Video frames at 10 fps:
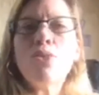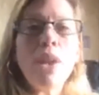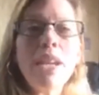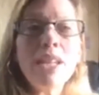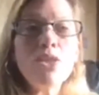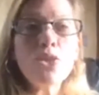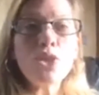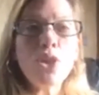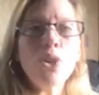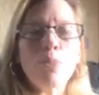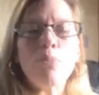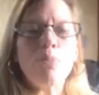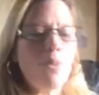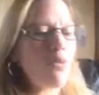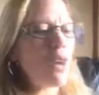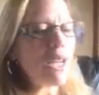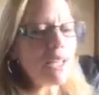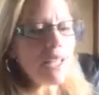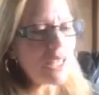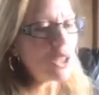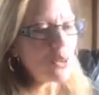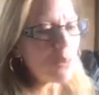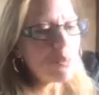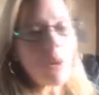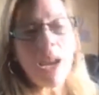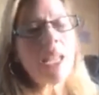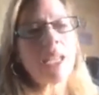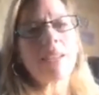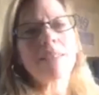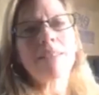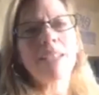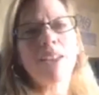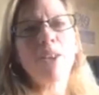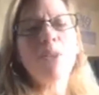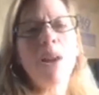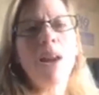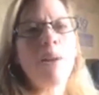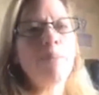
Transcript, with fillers: write it in your journal. Write it like you are praying, you know.